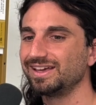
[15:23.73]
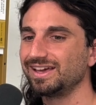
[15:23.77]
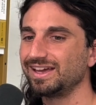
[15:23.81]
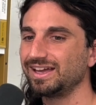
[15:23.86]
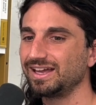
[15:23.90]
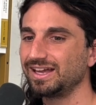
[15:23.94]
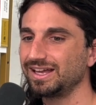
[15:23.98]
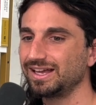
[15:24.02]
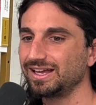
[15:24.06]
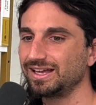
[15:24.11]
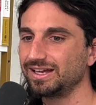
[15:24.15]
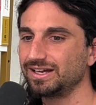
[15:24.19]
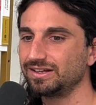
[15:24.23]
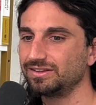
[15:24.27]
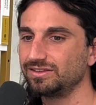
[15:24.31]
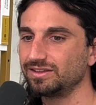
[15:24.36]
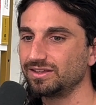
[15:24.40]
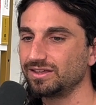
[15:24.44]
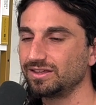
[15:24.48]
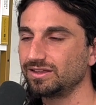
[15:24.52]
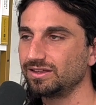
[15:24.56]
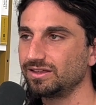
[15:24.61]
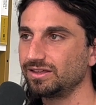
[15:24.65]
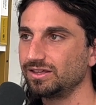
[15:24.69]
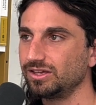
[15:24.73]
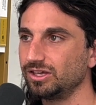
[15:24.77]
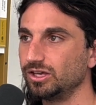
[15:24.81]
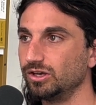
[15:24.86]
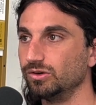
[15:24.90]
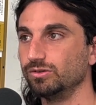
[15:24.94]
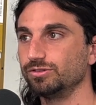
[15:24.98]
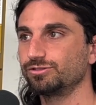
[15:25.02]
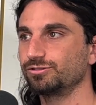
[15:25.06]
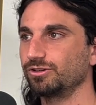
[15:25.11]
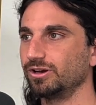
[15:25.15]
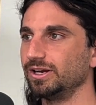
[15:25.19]
And
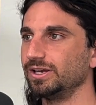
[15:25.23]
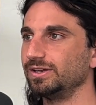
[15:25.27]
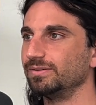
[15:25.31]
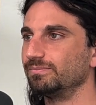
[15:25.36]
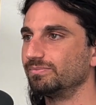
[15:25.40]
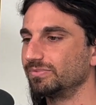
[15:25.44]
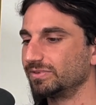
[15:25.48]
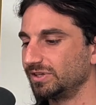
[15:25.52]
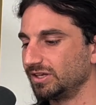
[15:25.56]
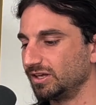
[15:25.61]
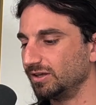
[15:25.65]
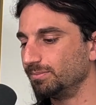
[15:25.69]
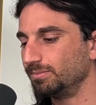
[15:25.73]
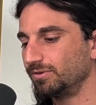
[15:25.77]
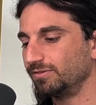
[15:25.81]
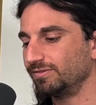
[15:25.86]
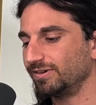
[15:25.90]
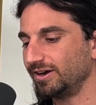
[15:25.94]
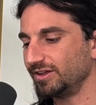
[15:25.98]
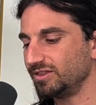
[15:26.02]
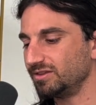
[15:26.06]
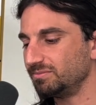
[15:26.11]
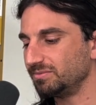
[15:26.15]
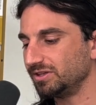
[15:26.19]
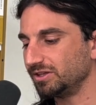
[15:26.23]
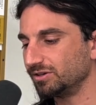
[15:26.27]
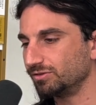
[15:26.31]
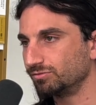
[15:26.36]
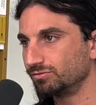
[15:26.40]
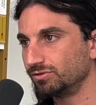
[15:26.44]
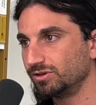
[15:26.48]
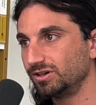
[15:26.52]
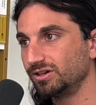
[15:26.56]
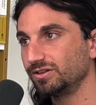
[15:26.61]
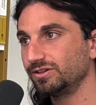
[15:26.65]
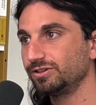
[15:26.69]
it was great. It provided me a
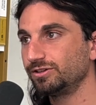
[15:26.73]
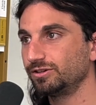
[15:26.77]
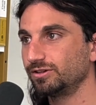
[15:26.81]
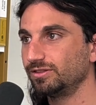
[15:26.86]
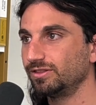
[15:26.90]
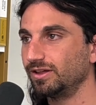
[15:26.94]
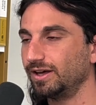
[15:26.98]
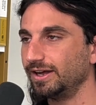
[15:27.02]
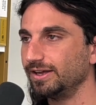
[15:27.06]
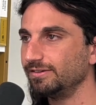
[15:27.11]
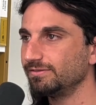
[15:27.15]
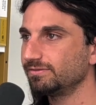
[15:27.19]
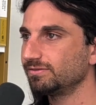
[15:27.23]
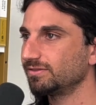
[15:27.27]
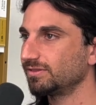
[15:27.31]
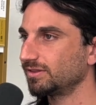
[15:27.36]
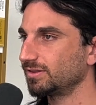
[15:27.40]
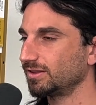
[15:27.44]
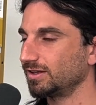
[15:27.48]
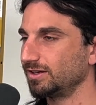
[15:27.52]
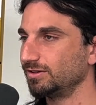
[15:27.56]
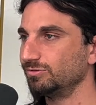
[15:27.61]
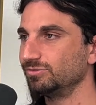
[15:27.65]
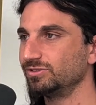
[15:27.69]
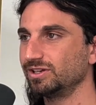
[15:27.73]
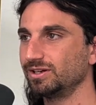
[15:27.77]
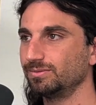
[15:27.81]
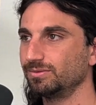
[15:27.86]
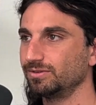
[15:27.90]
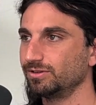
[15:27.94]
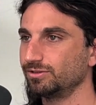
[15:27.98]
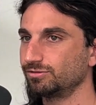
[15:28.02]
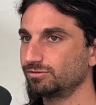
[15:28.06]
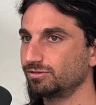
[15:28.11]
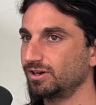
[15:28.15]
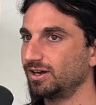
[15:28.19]
really good life. I was
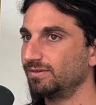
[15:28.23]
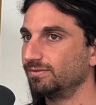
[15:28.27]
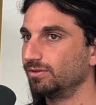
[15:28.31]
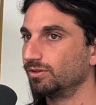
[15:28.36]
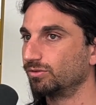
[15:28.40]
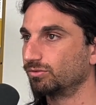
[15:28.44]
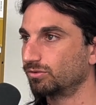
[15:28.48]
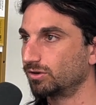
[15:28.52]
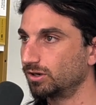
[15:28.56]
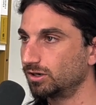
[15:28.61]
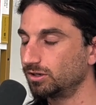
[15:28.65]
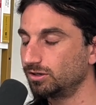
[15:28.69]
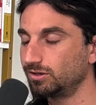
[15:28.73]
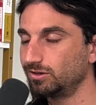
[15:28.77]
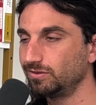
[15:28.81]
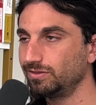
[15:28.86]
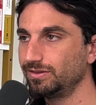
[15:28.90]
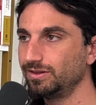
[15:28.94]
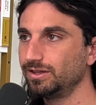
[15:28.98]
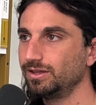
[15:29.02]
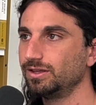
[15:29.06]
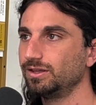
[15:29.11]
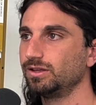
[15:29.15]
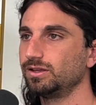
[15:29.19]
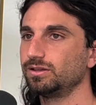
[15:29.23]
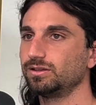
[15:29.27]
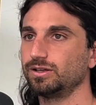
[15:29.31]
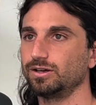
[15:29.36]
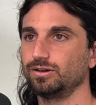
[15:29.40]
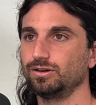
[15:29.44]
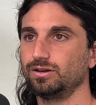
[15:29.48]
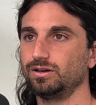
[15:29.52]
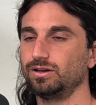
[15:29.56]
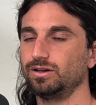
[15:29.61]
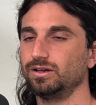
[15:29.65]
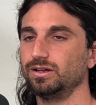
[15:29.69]
able to travel the world.
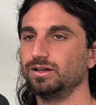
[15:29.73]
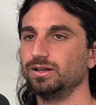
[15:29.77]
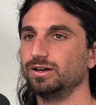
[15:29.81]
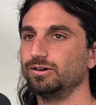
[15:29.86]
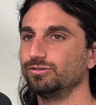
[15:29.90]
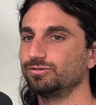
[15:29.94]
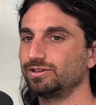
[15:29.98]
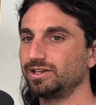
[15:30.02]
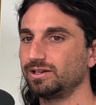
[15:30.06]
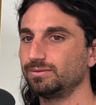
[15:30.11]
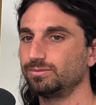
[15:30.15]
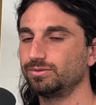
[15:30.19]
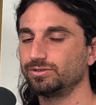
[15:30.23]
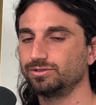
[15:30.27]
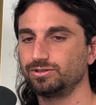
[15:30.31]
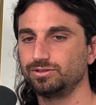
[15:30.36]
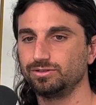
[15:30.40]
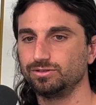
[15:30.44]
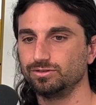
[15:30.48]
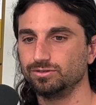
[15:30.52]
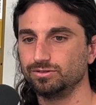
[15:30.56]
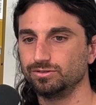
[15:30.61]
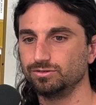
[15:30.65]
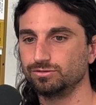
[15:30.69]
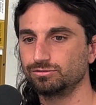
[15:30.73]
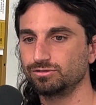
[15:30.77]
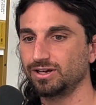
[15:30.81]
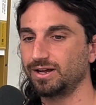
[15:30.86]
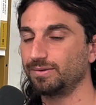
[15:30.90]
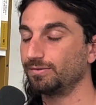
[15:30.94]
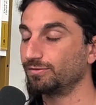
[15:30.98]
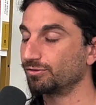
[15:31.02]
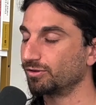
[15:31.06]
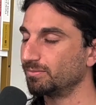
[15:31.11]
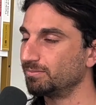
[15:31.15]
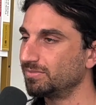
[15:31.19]
Uh, I was able to
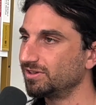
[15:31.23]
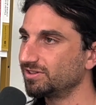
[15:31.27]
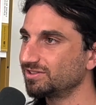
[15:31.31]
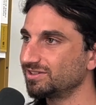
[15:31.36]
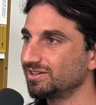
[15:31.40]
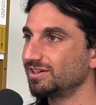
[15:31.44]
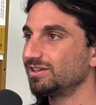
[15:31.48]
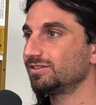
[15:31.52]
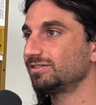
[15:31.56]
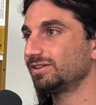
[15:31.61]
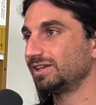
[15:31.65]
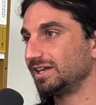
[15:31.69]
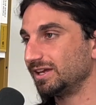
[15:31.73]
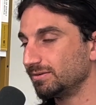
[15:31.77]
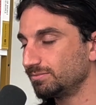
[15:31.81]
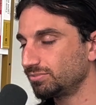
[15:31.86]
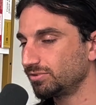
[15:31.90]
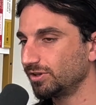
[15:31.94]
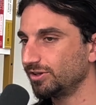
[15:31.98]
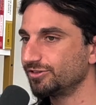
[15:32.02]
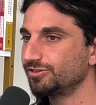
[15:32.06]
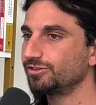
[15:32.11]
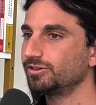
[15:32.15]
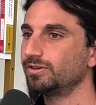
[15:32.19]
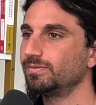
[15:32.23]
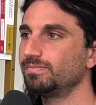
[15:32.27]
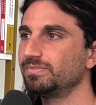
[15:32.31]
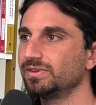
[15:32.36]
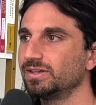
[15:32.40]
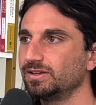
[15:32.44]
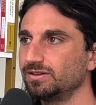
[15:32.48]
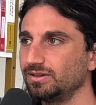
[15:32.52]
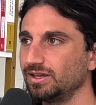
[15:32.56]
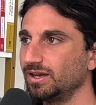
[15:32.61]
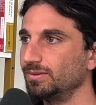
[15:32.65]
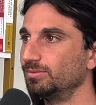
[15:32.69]
travel for business and pleasure,
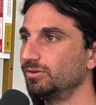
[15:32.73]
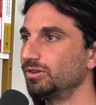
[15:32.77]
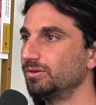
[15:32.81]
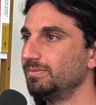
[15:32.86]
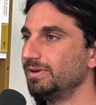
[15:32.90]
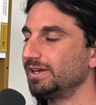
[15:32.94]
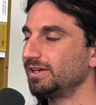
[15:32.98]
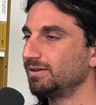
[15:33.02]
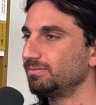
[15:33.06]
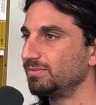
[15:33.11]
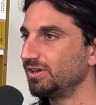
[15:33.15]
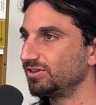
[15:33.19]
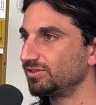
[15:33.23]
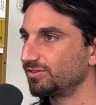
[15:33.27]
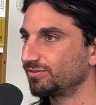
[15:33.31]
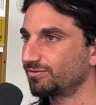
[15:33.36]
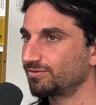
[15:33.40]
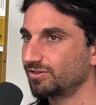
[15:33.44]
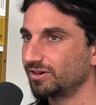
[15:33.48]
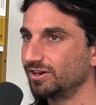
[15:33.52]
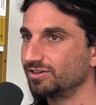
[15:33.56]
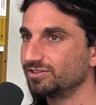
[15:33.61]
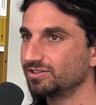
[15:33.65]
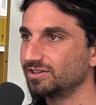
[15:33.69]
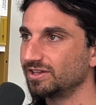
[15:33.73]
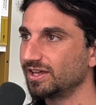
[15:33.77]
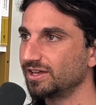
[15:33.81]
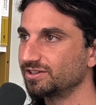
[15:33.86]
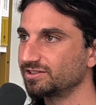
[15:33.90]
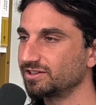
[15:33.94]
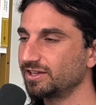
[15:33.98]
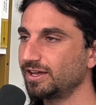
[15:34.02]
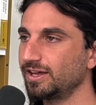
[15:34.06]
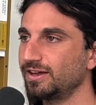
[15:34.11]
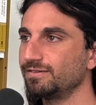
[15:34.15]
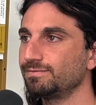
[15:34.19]
able to make amazing friends in
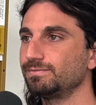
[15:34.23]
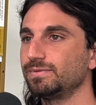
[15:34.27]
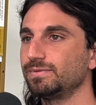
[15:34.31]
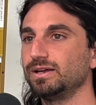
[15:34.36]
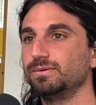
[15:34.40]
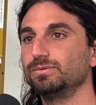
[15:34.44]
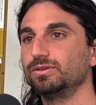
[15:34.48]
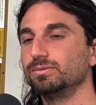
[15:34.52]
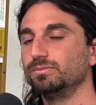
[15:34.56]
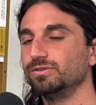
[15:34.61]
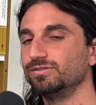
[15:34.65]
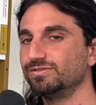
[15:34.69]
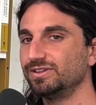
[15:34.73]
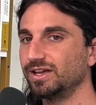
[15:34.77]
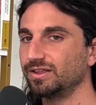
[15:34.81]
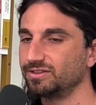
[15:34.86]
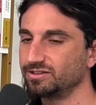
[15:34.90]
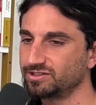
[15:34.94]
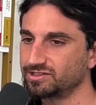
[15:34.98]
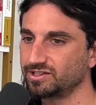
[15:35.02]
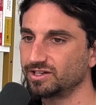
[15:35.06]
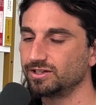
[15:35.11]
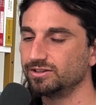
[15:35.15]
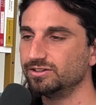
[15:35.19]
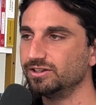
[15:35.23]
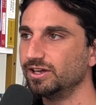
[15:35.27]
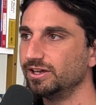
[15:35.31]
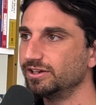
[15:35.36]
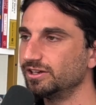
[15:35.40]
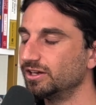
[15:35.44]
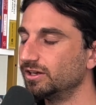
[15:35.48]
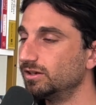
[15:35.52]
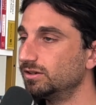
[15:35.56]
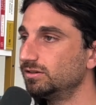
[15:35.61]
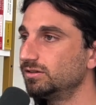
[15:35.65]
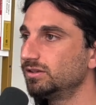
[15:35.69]
SF, able to move down to San
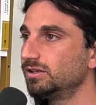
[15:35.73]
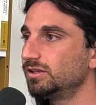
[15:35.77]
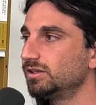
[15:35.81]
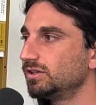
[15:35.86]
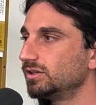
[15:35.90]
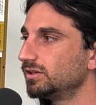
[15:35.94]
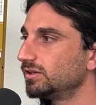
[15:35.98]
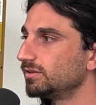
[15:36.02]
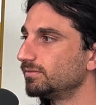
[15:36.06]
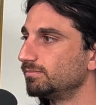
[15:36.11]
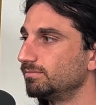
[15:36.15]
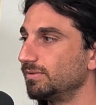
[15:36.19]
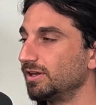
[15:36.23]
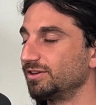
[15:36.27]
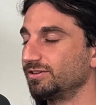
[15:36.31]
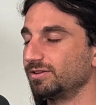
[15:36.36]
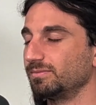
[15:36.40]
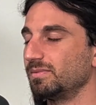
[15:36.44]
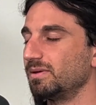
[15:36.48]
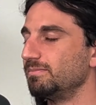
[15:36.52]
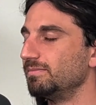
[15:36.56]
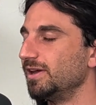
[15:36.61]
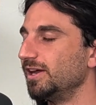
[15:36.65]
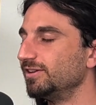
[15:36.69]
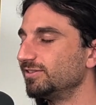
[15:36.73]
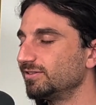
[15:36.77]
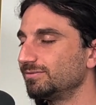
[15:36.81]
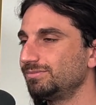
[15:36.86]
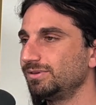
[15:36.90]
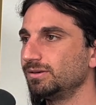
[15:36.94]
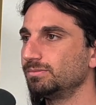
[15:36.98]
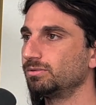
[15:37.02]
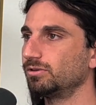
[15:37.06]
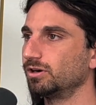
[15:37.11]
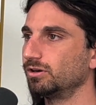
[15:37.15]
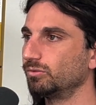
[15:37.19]
Diego, met some amazing
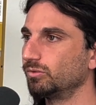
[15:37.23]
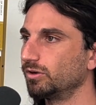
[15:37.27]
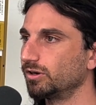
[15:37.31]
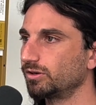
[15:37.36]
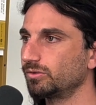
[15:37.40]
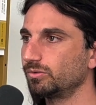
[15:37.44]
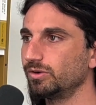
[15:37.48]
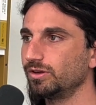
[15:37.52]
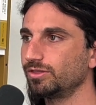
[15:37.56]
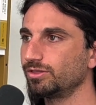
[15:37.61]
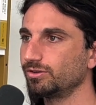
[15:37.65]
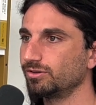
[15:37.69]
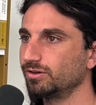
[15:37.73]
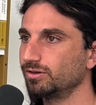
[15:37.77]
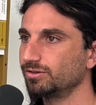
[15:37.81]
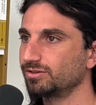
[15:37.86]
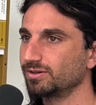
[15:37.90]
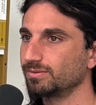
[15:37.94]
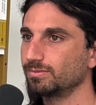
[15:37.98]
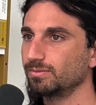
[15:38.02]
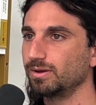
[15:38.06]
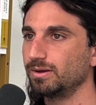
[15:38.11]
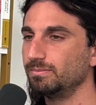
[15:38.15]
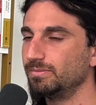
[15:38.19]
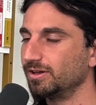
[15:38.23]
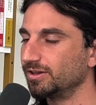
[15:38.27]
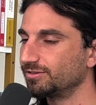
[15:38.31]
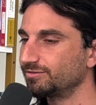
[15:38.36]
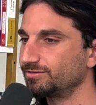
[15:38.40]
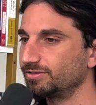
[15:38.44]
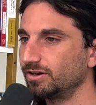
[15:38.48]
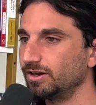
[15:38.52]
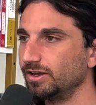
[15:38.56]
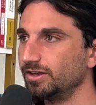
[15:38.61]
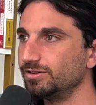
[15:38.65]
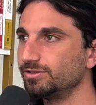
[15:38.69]
people I work with who are some of my best
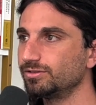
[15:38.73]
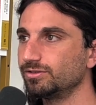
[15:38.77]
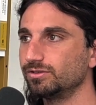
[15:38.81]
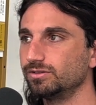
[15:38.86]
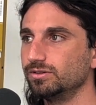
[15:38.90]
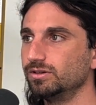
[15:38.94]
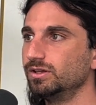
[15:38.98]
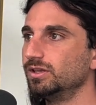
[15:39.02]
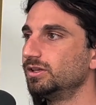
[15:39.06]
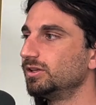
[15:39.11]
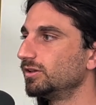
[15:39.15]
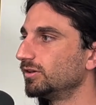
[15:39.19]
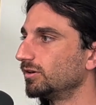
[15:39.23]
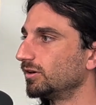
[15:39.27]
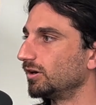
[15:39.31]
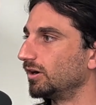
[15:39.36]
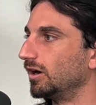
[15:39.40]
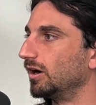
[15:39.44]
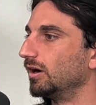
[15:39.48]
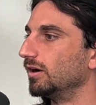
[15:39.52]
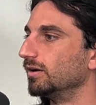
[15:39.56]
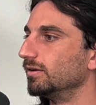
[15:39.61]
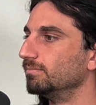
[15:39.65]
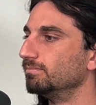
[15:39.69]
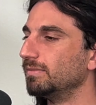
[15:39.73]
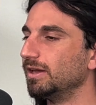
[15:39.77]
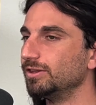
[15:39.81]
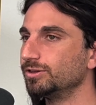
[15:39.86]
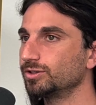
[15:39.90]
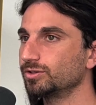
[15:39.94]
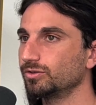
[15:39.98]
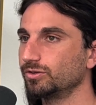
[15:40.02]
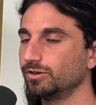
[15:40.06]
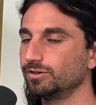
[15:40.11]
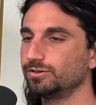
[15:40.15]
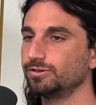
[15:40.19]
friends, who are
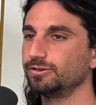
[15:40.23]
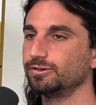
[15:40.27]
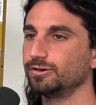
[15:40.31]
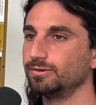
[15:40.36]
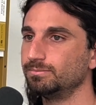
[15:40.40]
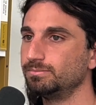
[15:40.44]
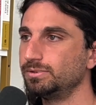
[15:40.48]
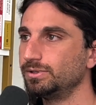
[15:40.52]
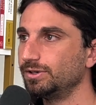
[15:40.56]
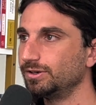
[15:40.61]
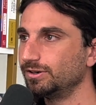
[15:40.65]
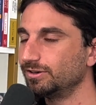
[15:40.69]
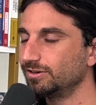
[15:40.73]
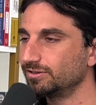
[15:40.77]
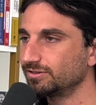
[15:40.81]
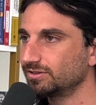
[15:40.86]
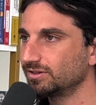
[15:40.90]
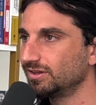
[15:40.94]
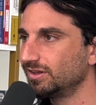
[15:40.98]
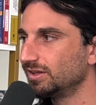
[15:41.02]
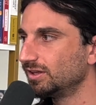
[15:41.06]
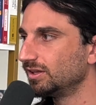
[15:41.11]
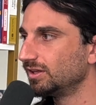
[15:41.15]
mentors, who are peers.